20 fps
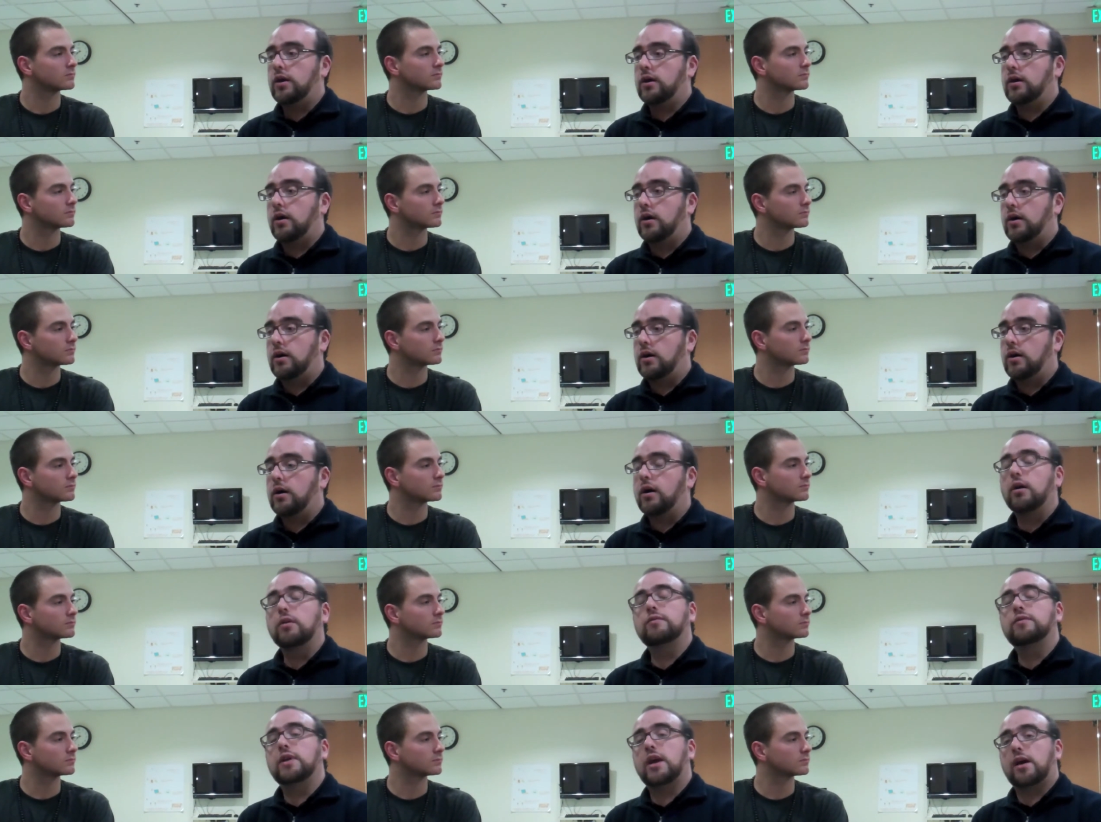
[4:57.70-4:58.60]
Speaker 1: uh,
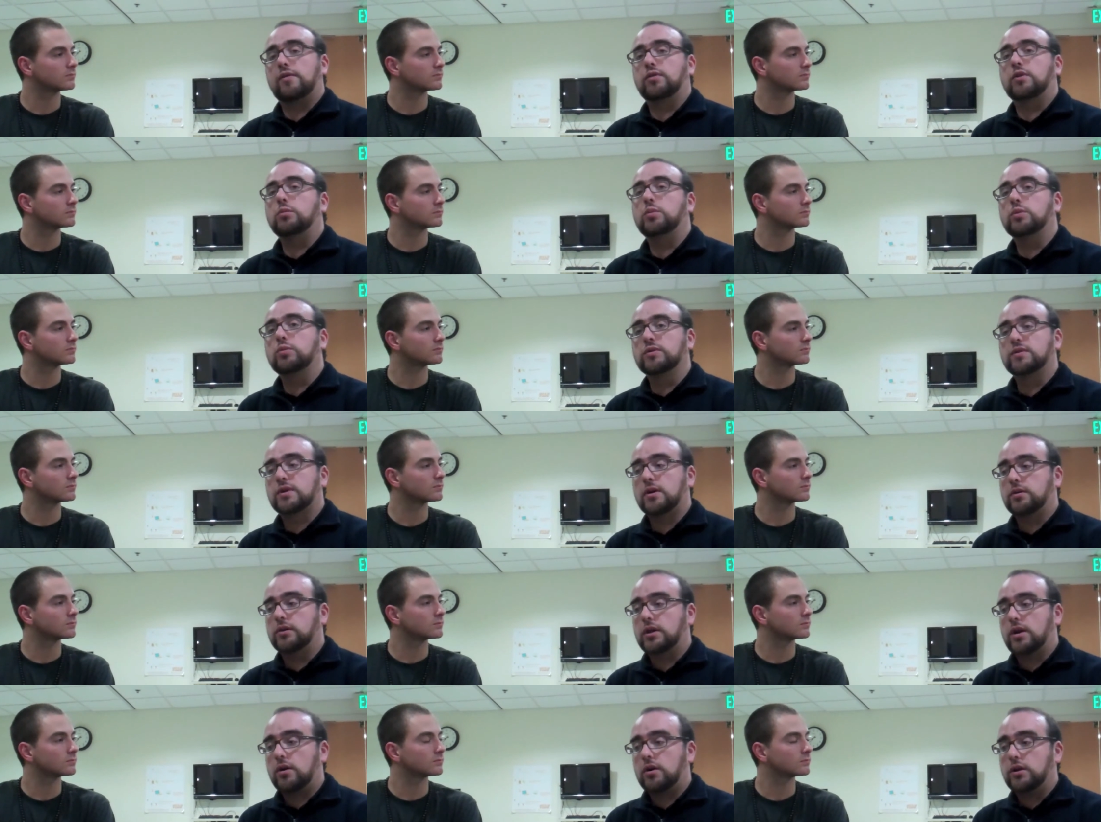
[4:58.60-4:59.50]
of the African People's
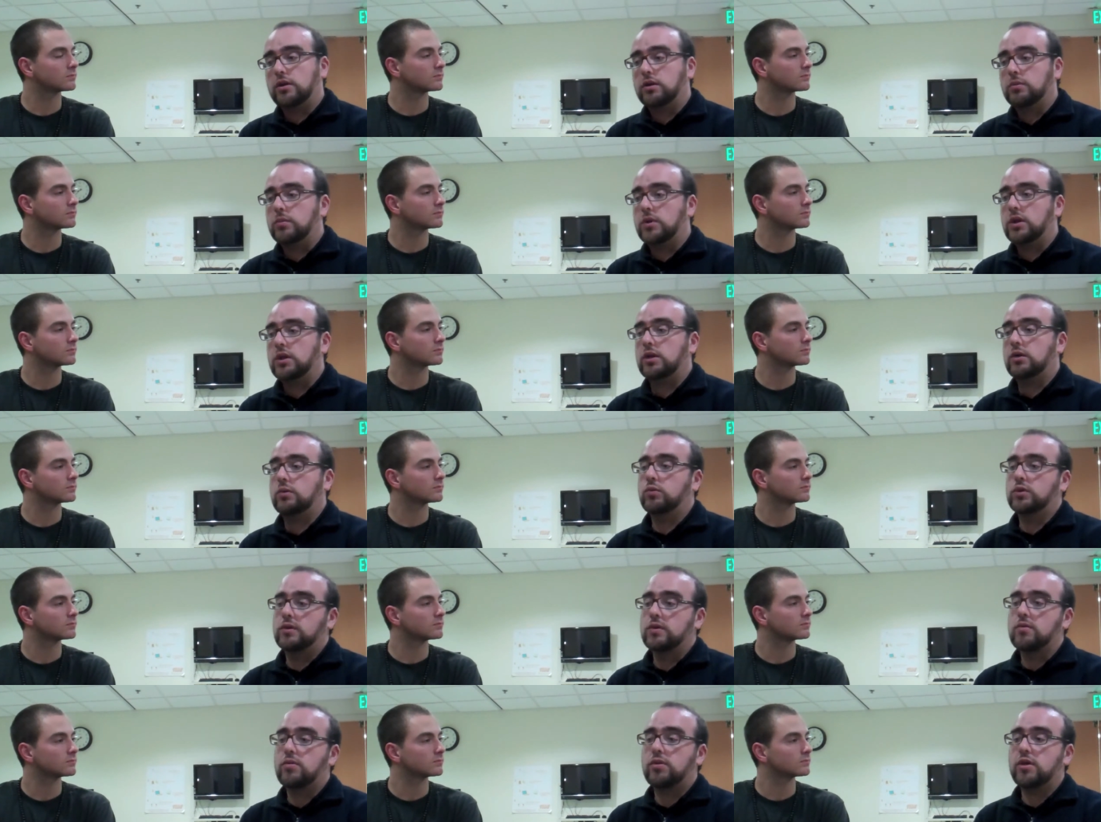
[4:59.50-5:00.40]
Solidarity Committee
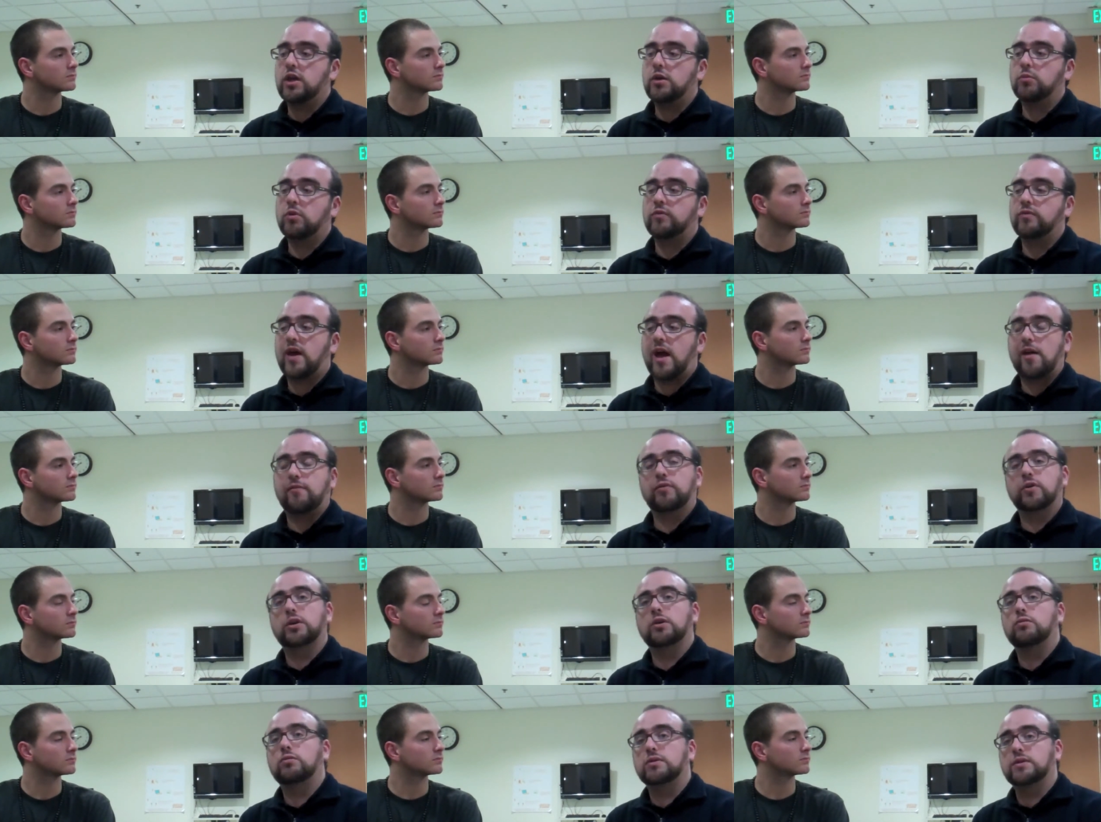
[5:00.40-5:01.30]
with the theme of
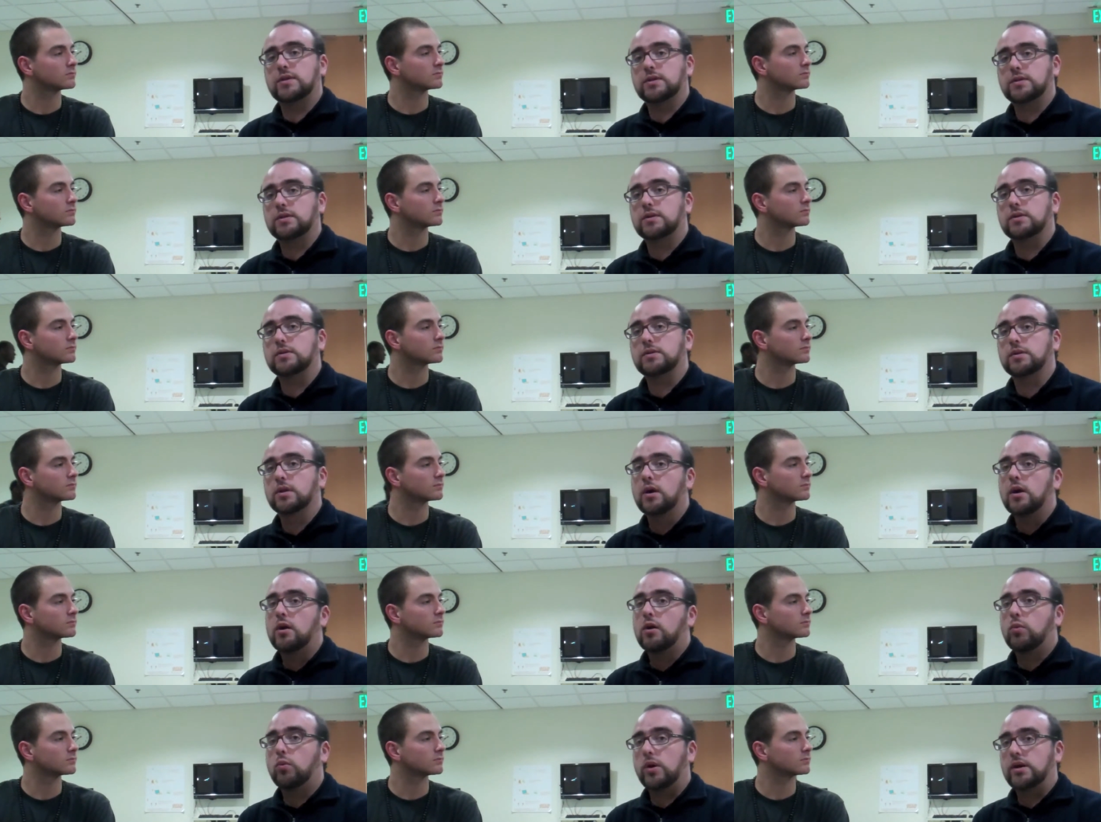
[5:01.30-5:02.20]
African Resistance,
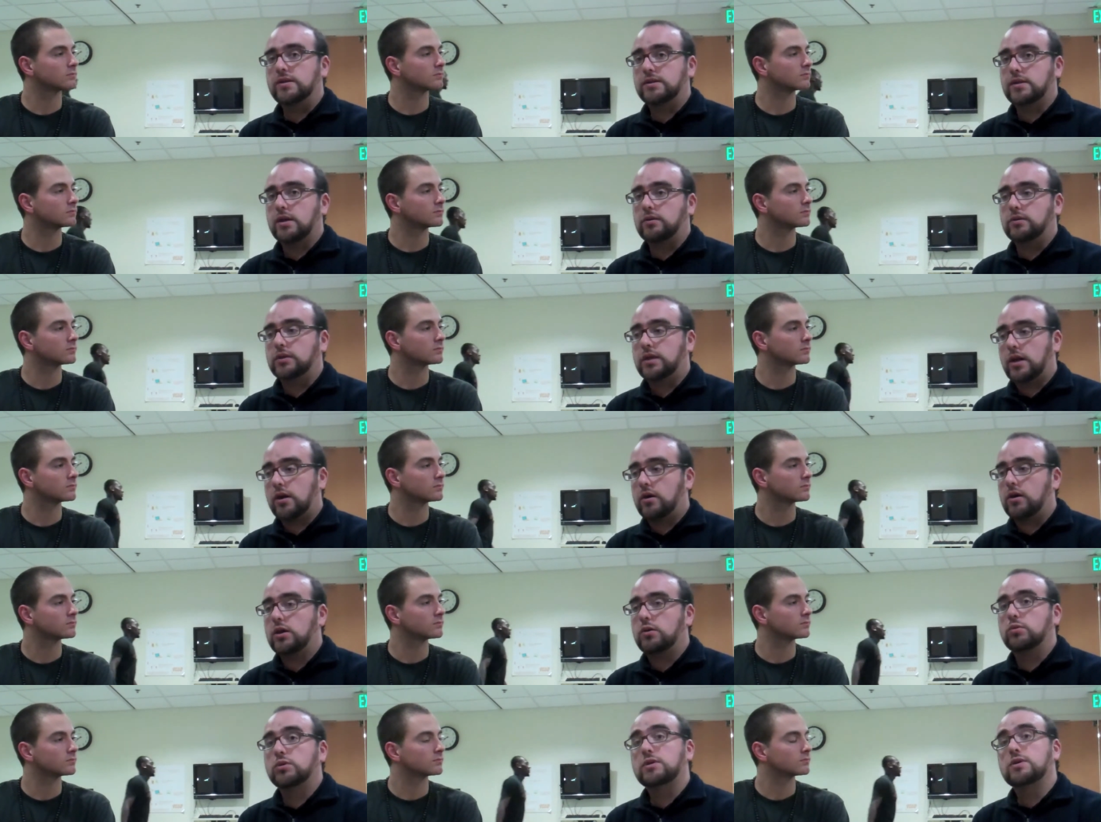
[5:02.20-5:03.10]
White
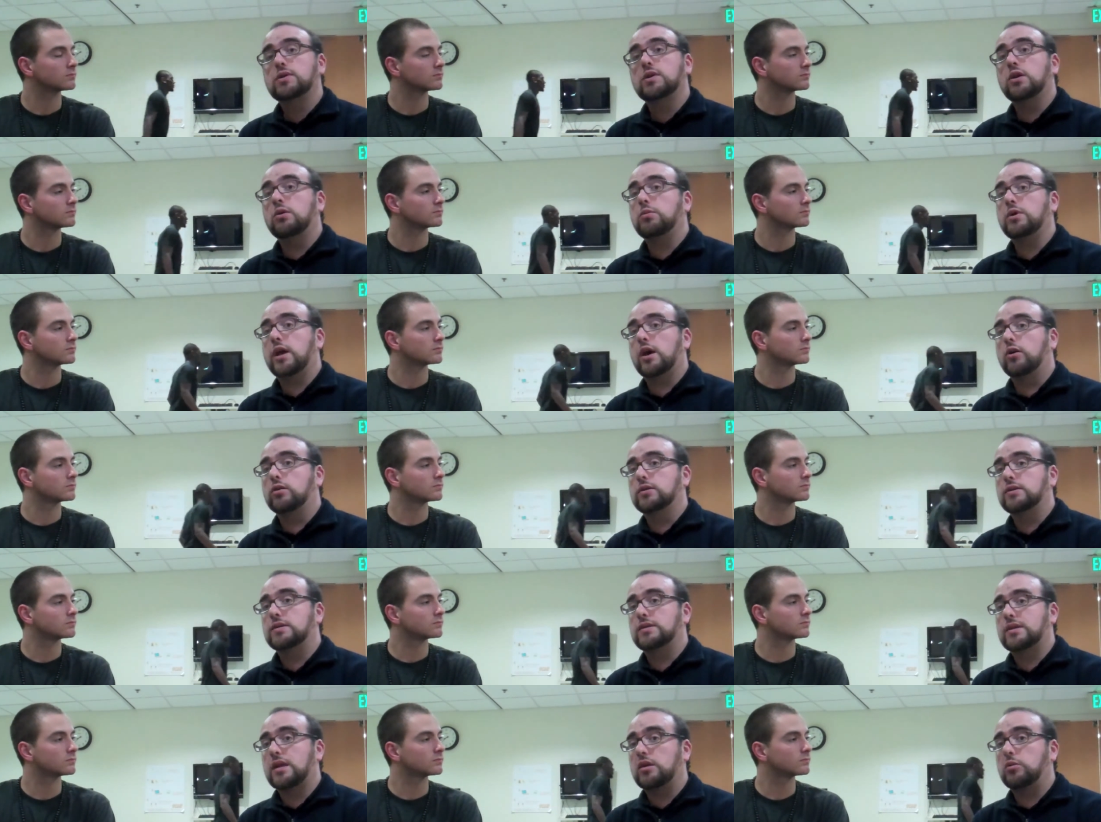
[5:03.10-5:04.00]
Solidarity, which is going to be held
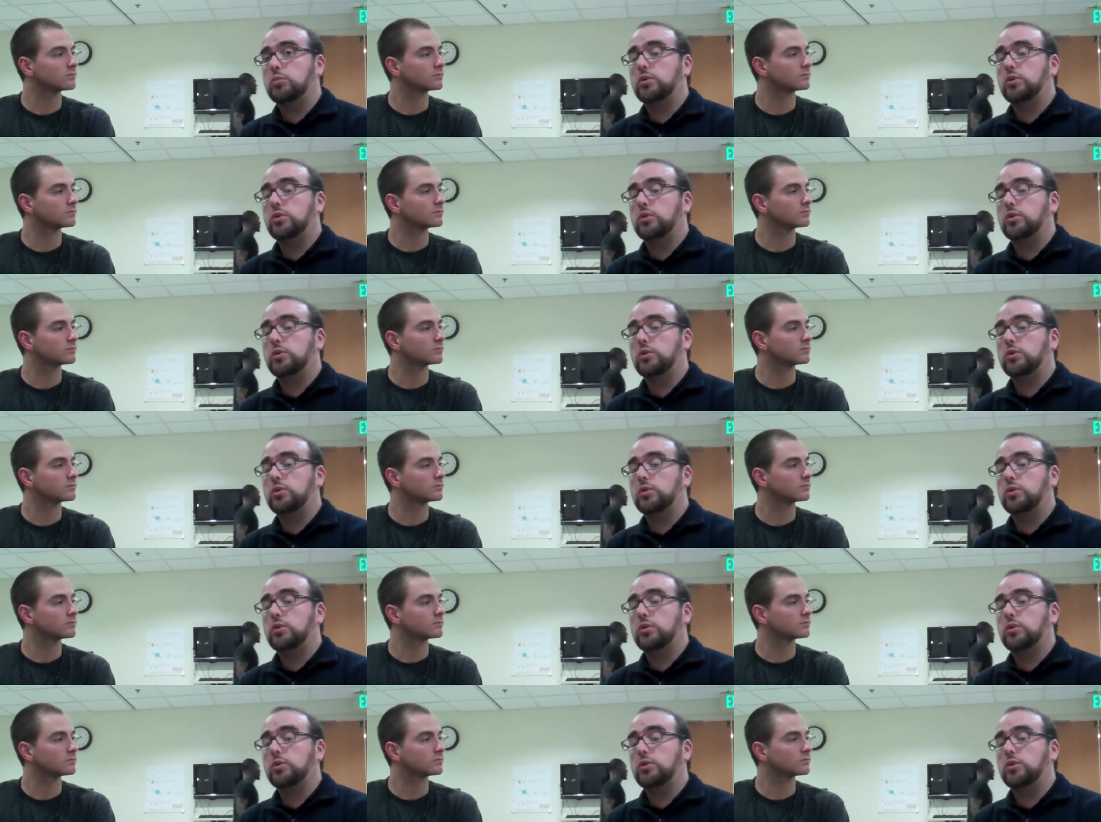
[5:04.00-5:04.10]
in St.